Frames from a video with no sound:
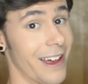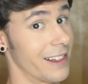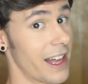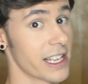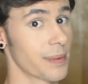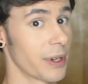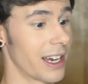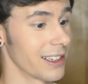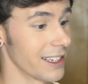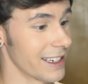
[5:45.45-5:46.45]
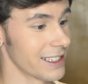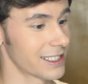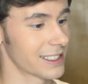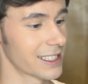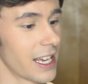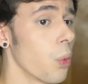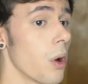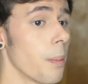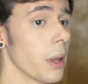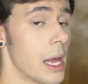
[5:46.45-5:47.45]
And last but not least,
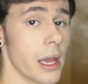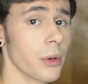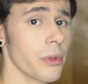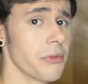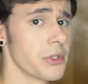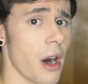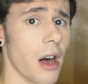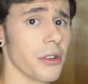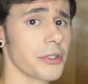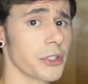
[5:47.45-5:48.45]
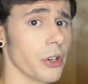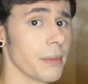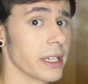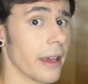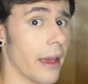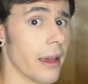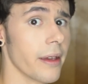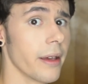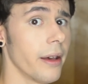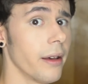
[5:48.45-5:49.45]
will playing with dolls turn me
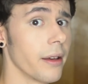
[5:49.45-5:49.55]
gay?